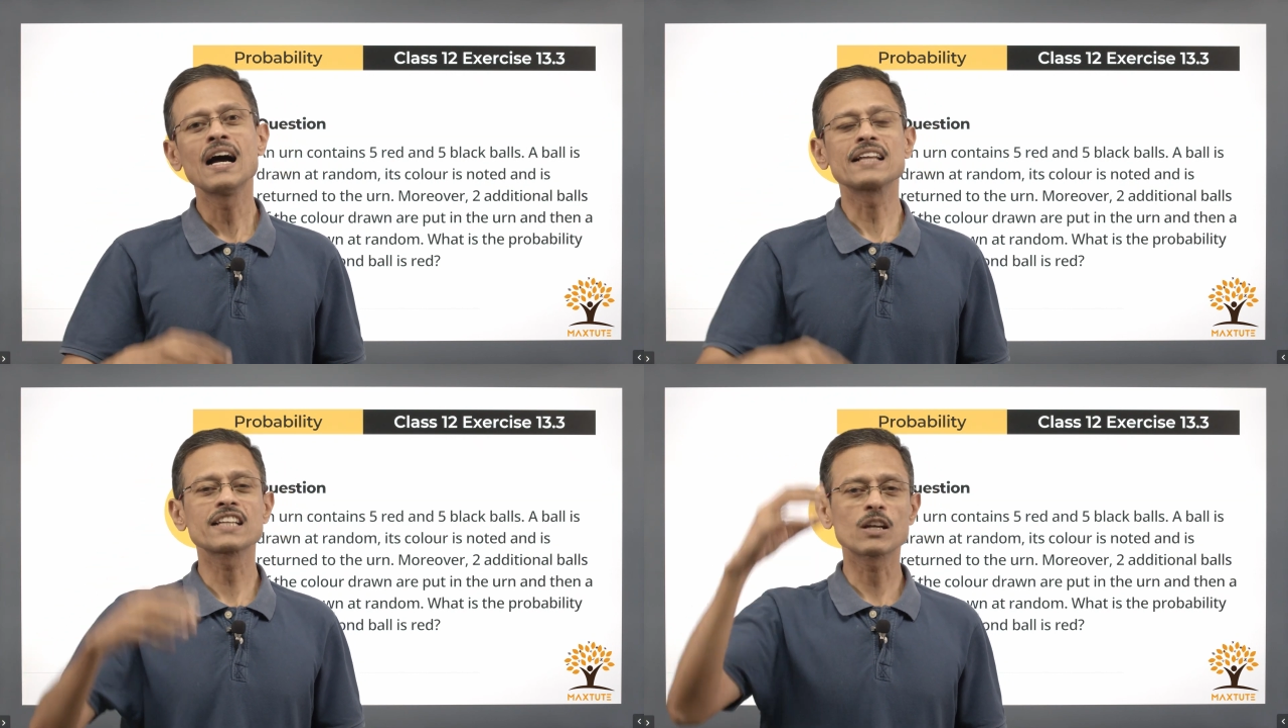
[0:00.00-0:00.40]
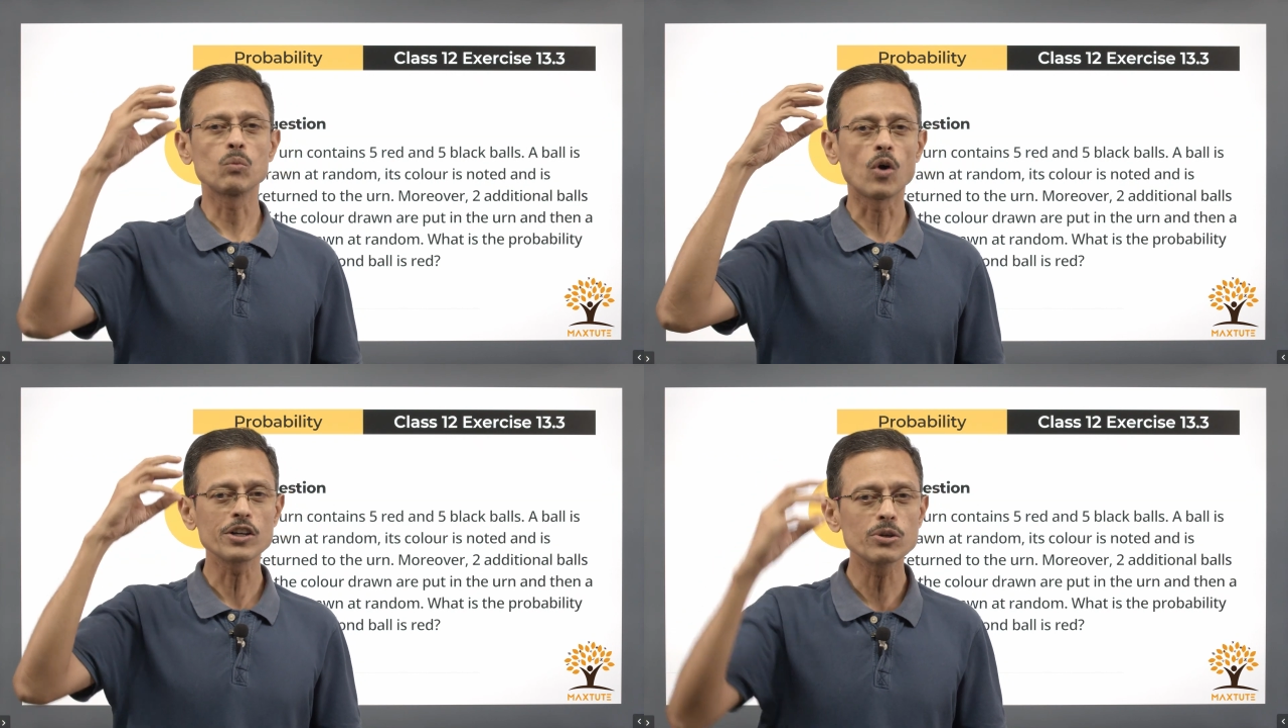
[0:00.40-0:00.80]
And then I'll
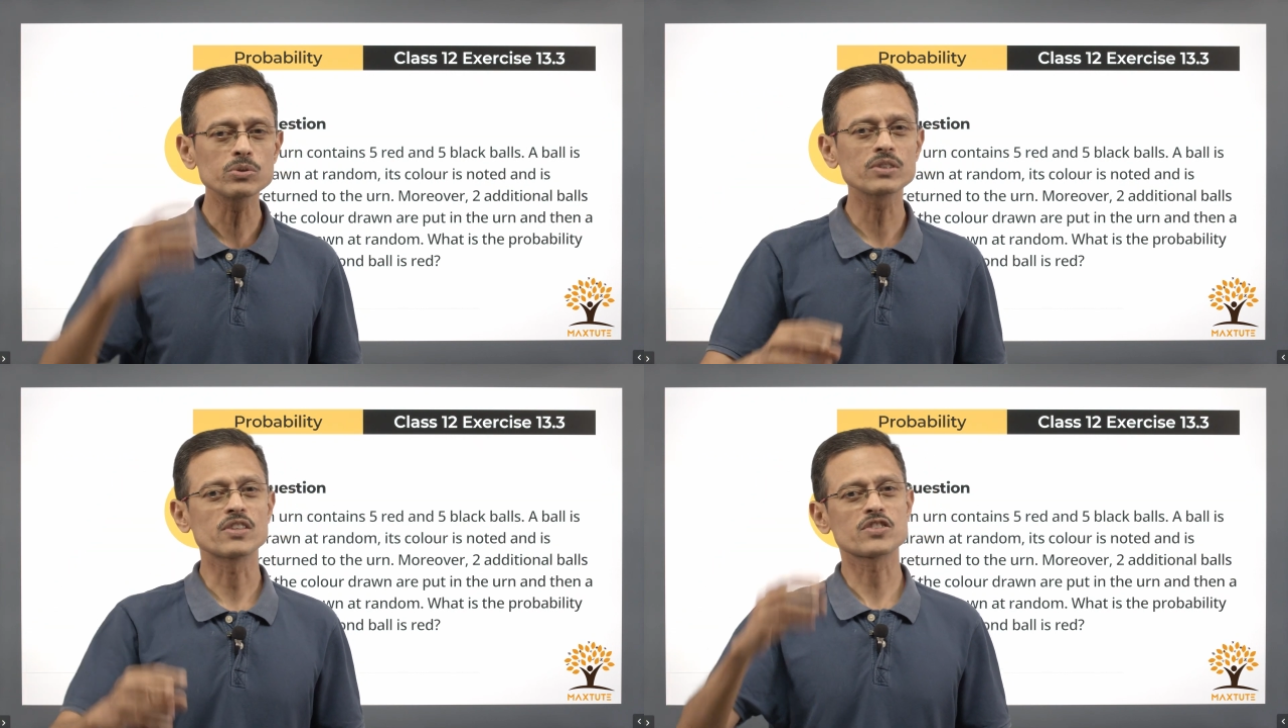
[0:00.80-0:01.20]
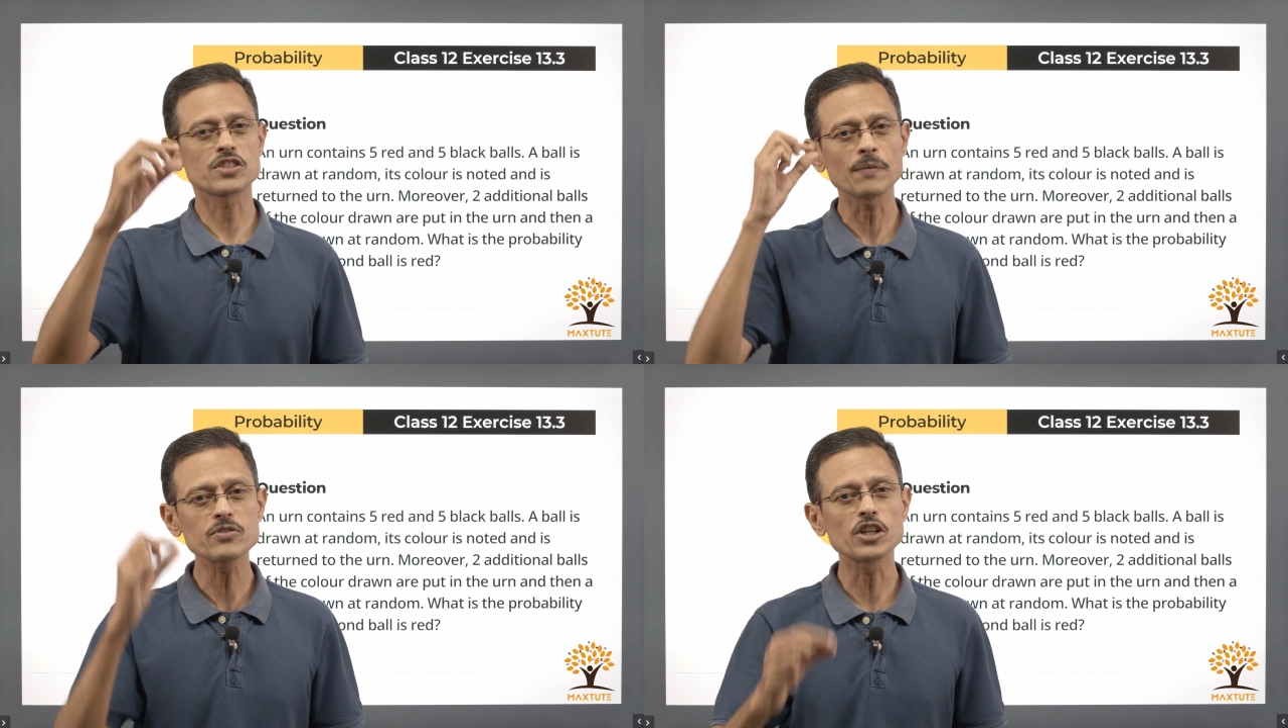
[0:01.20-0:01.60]
walk you through the
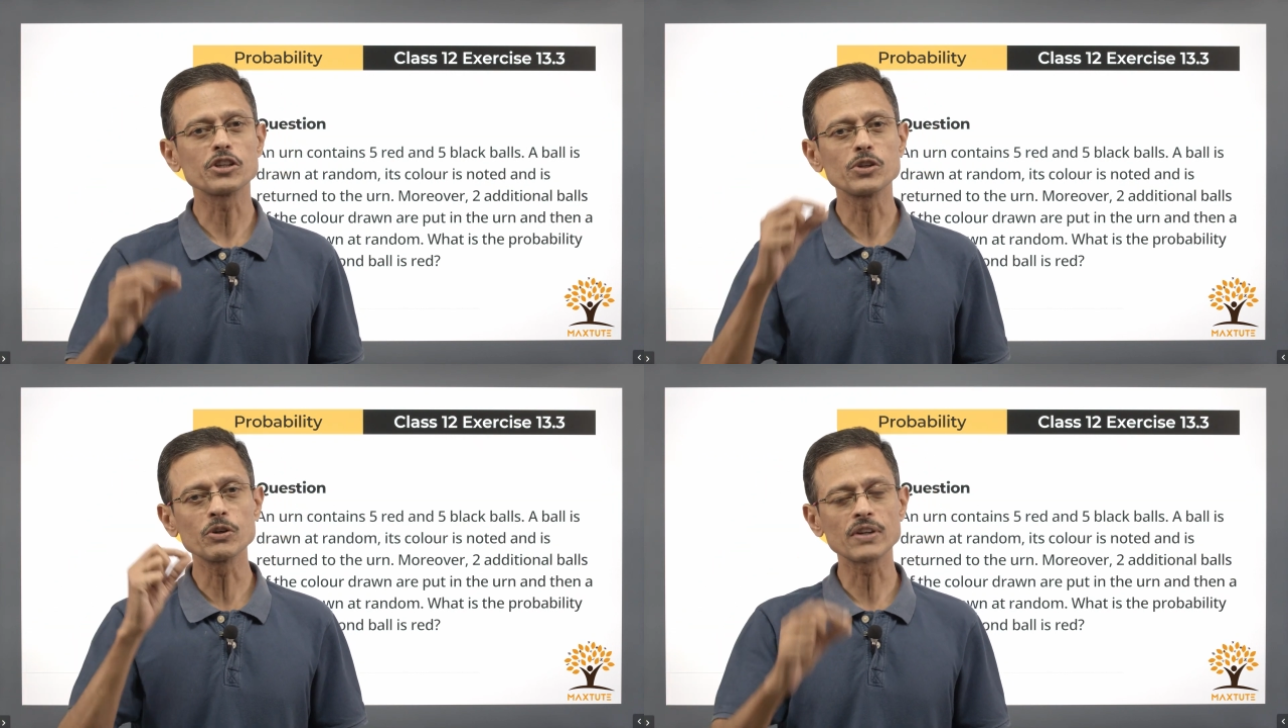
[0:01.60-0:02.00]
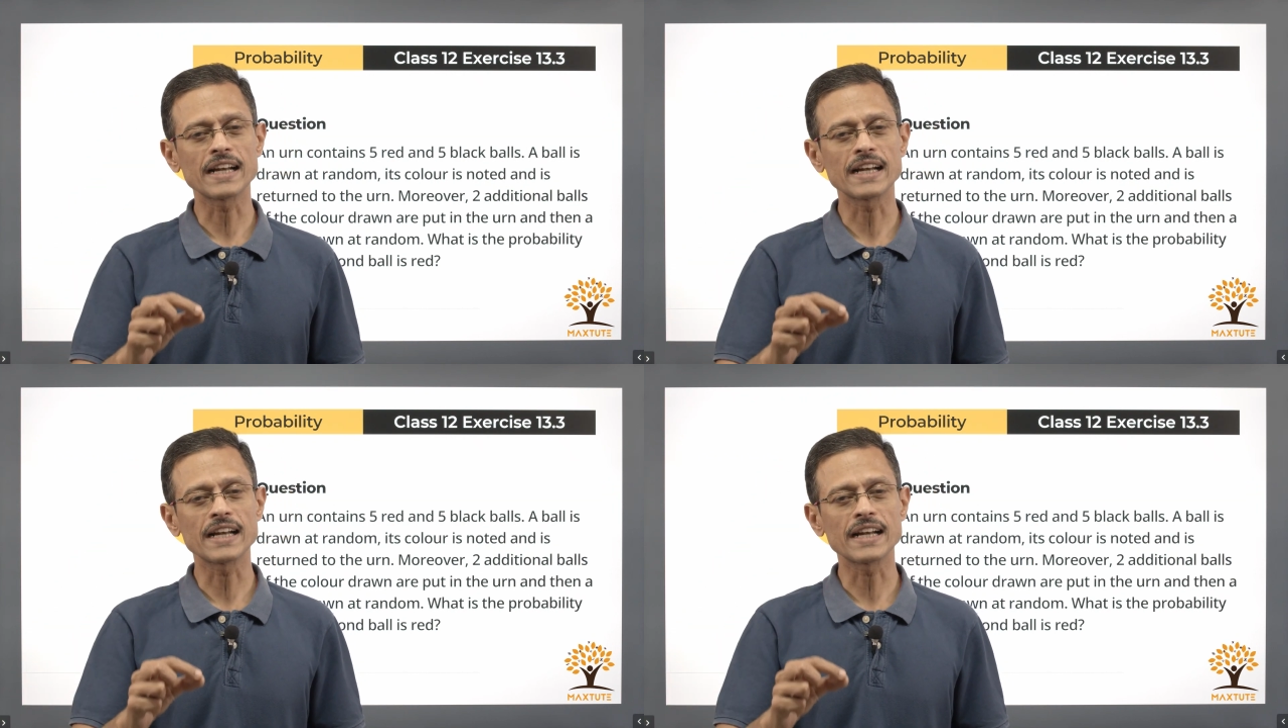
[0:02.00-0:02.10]
steps that you need to